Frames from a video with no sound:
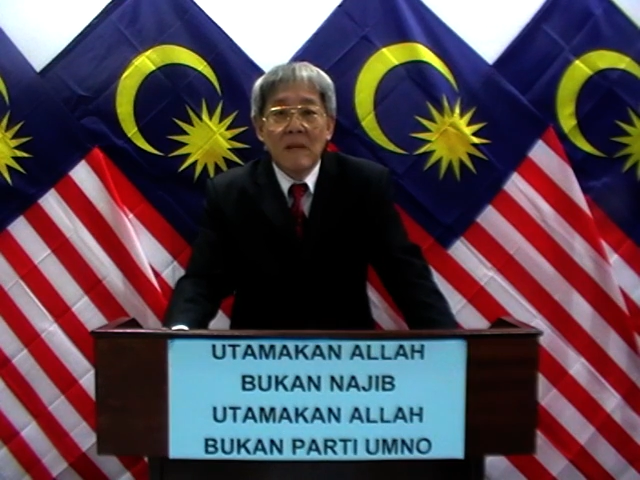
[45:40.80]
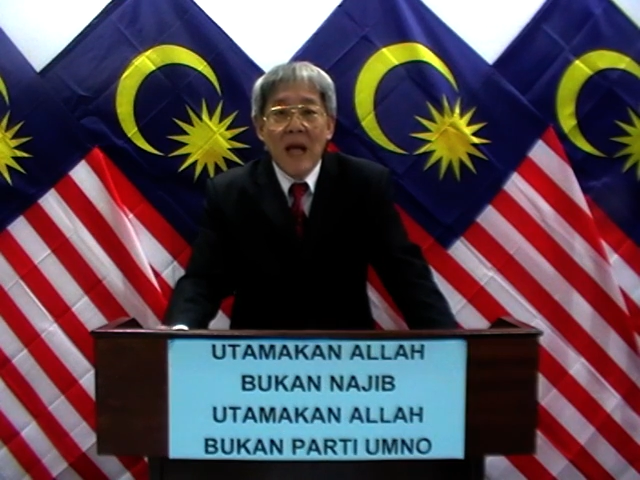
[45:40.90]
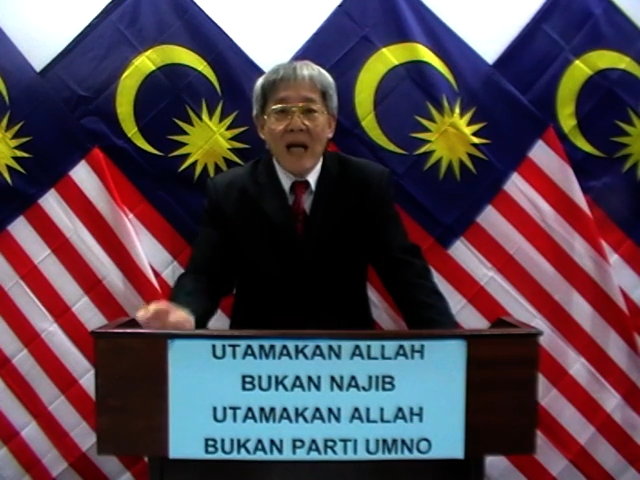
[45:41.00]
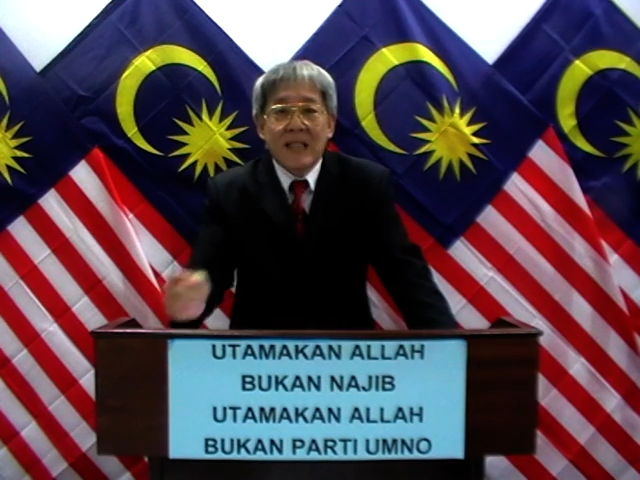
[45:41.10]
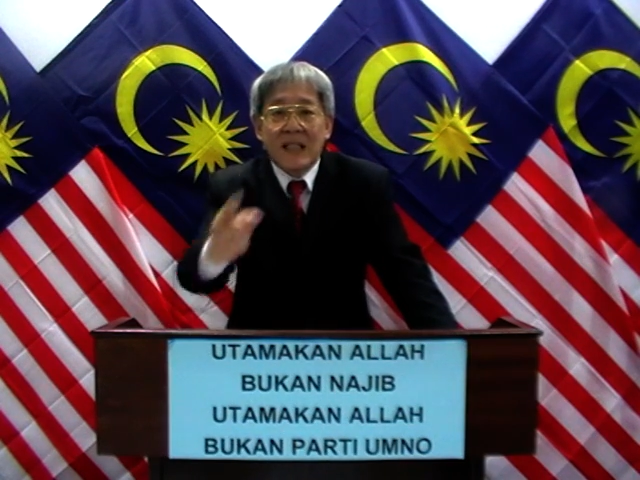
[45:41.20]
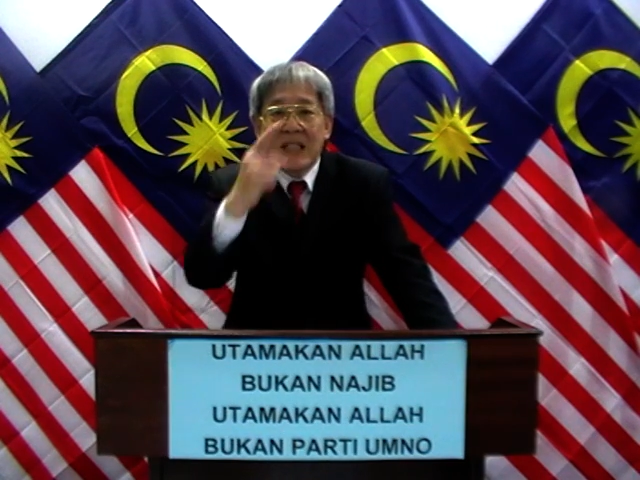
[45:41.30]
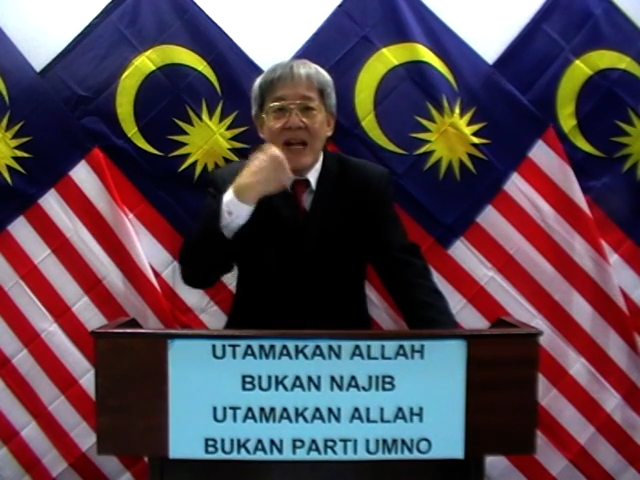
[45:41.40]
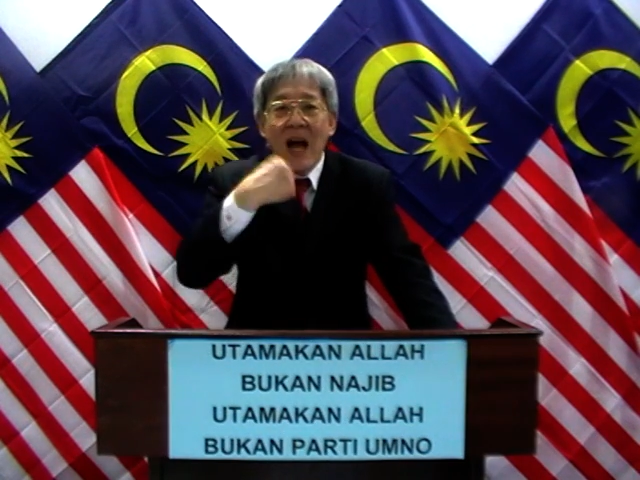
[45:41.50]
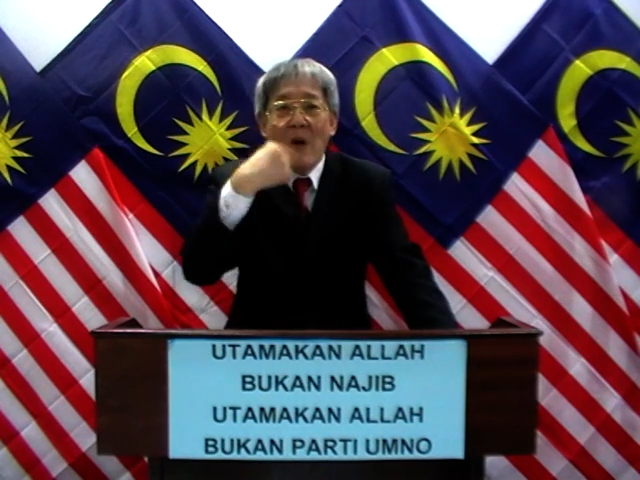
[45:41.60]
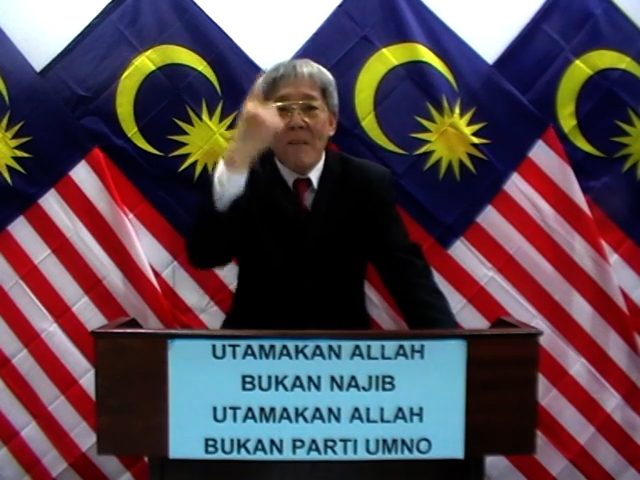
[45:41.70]
As a
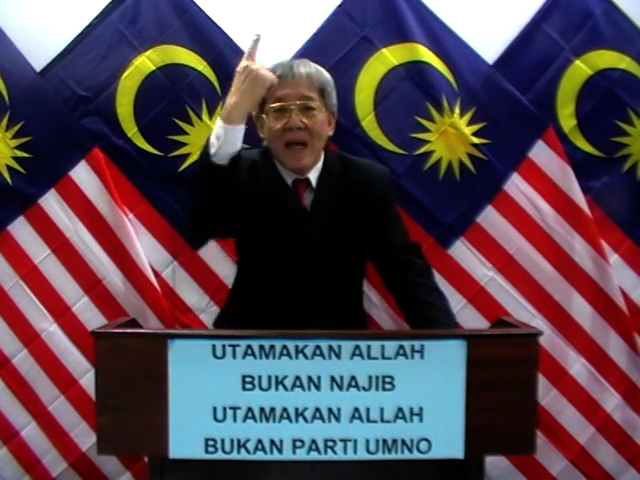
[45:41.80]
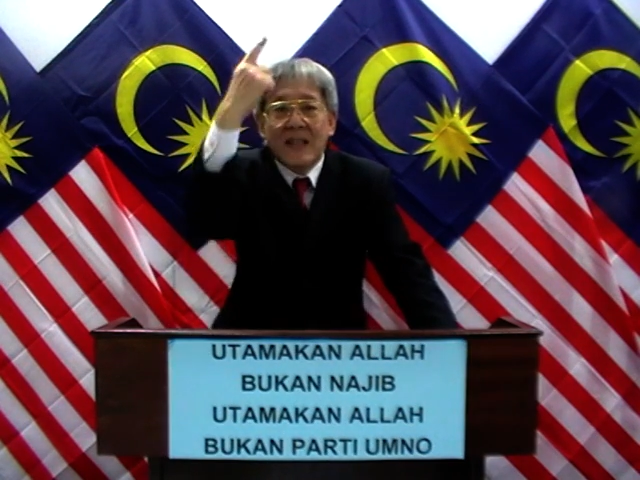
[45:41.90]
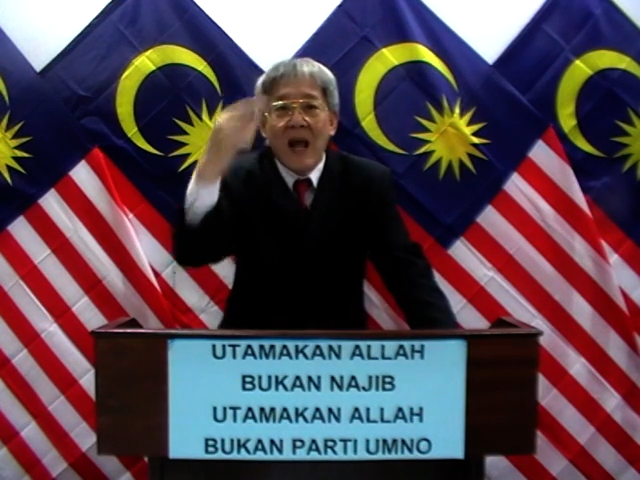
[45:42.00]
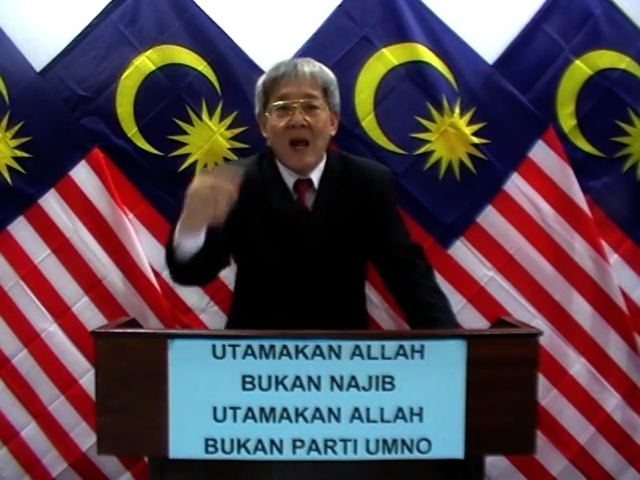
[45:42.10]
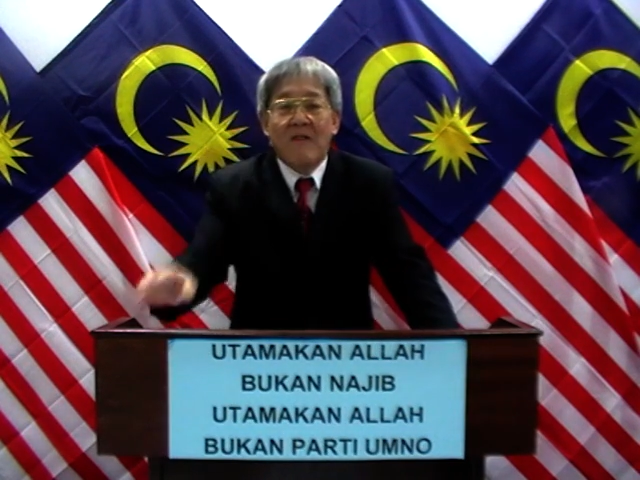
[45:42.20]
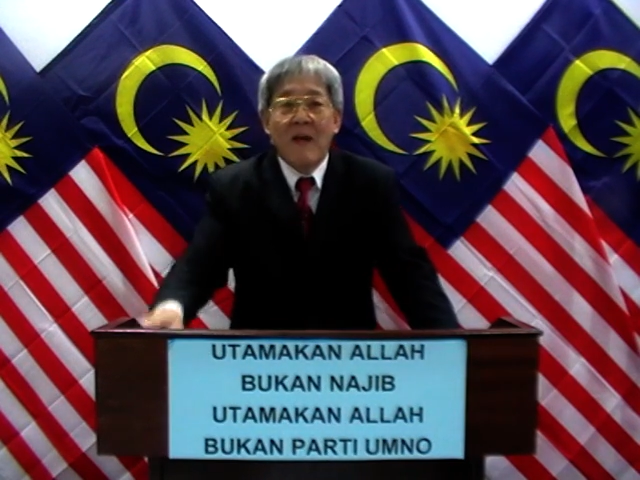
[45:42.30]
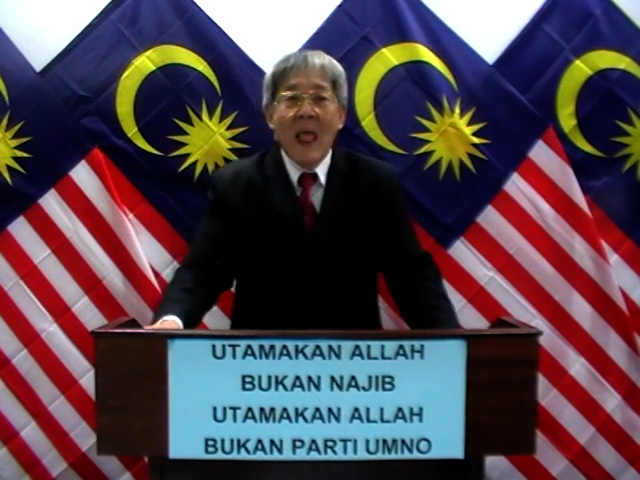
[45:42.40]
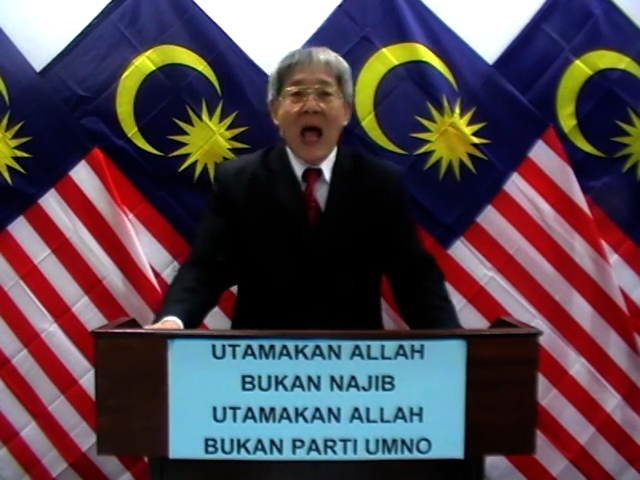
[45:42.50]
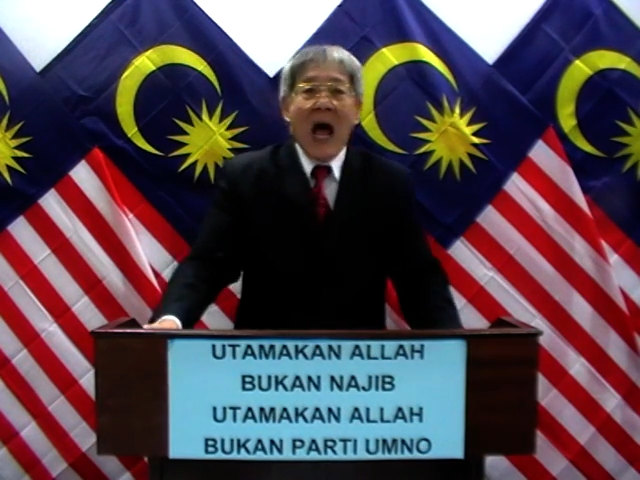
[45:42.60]
China Guai myself,